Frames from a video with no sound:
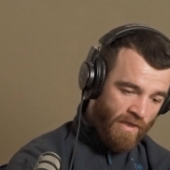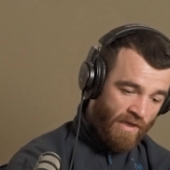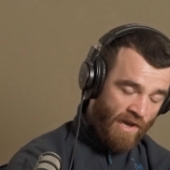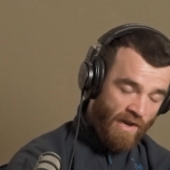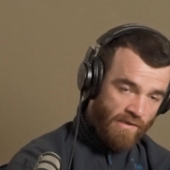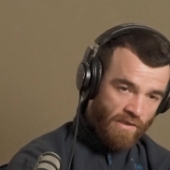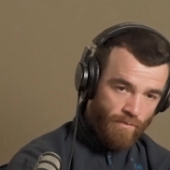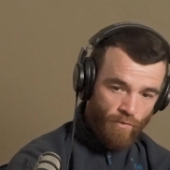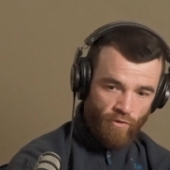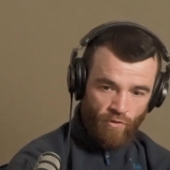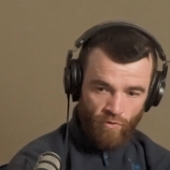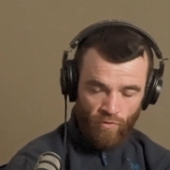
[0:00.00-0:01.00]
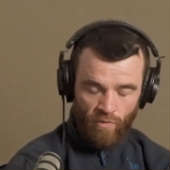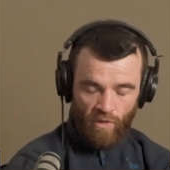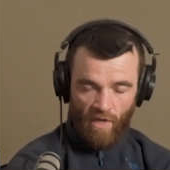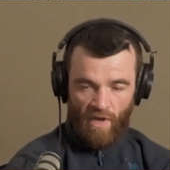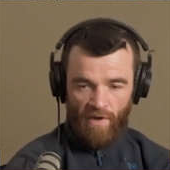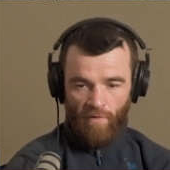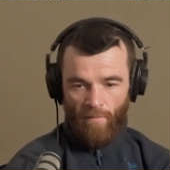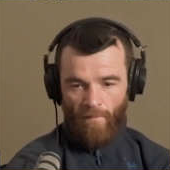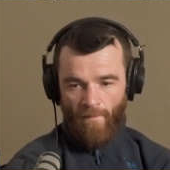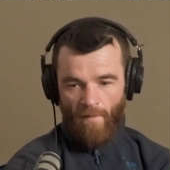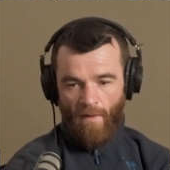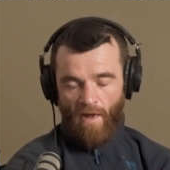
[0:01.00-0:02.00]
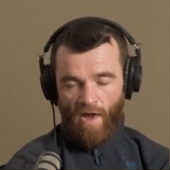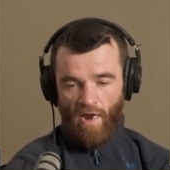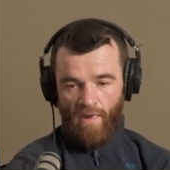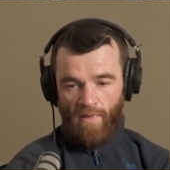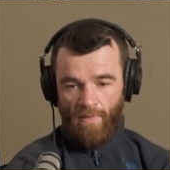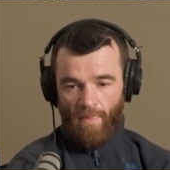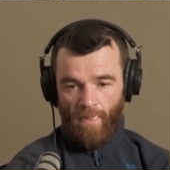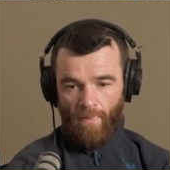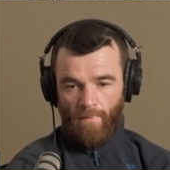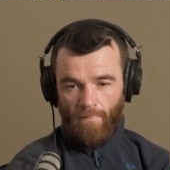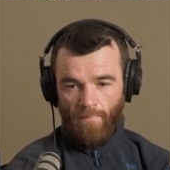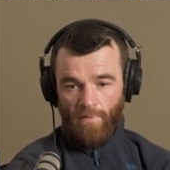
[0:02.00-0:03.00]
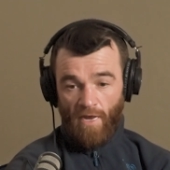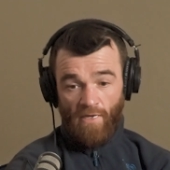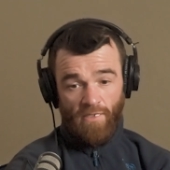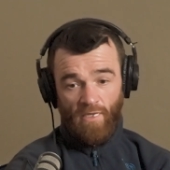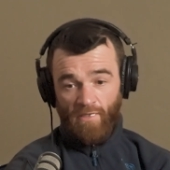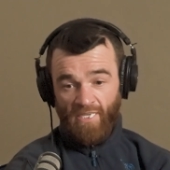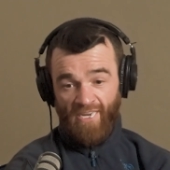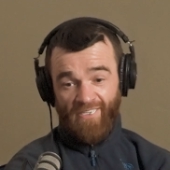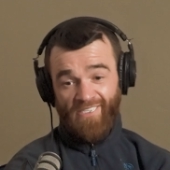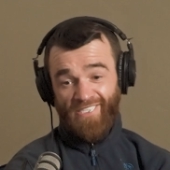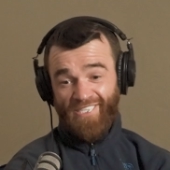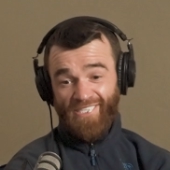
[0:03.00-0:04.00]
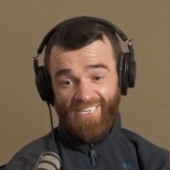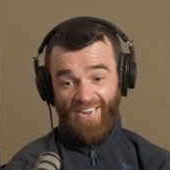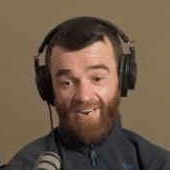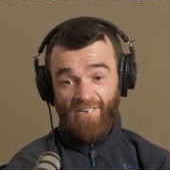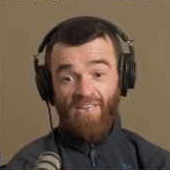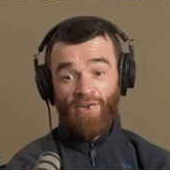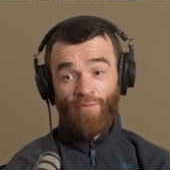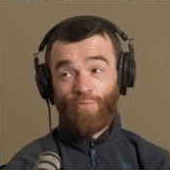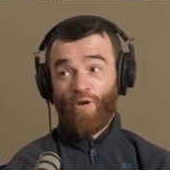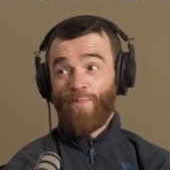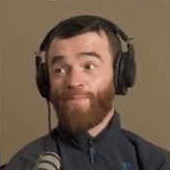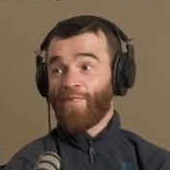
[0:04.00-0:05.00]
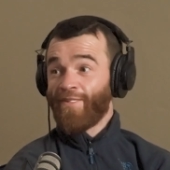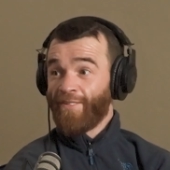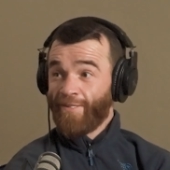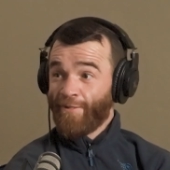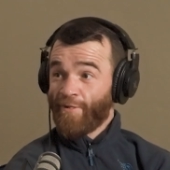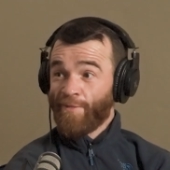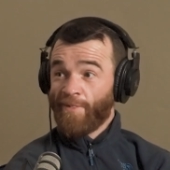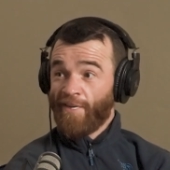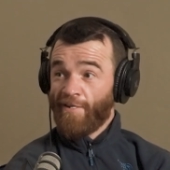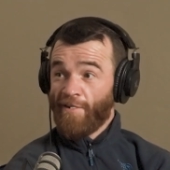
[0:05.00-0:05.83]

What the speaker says: Khan's little brother, Rune Khan, and I still say to this day, lad, I got robbed. You know what I mean?